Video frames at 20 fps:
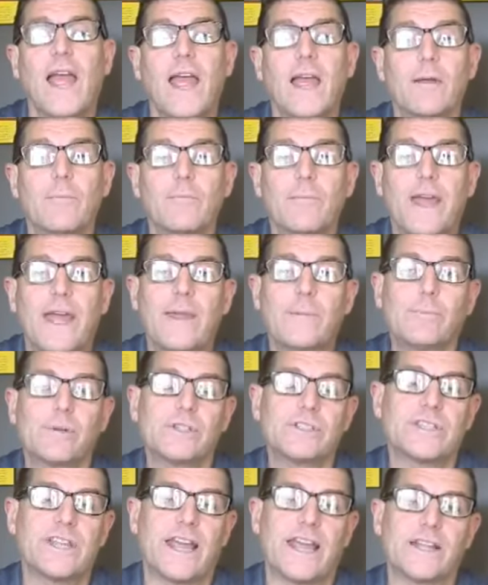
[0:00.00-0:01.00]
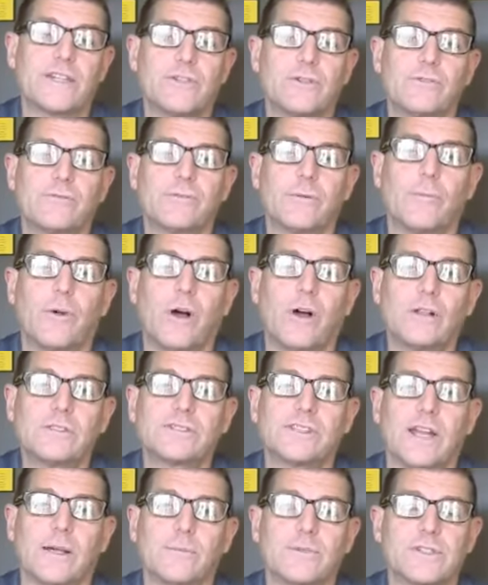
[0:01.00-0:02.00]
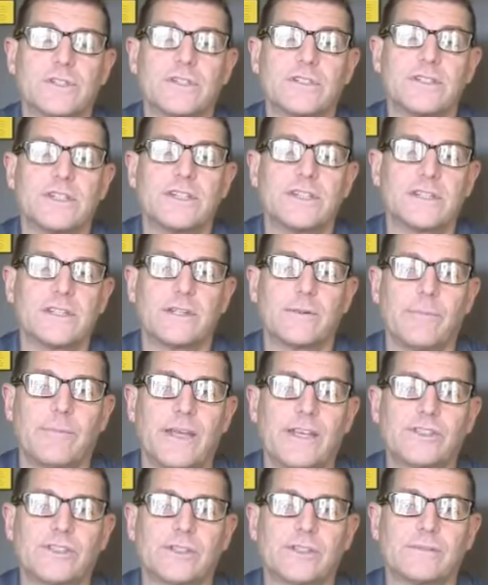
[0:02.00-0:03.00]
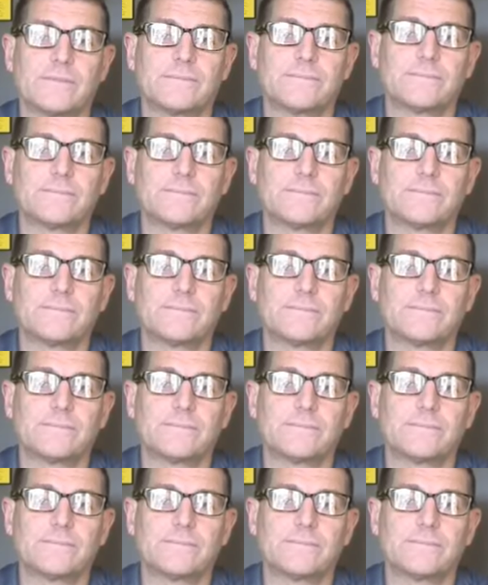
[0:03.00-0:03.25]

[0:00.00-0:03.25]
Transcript: It may protect you from Alzheimer's disease and dementia.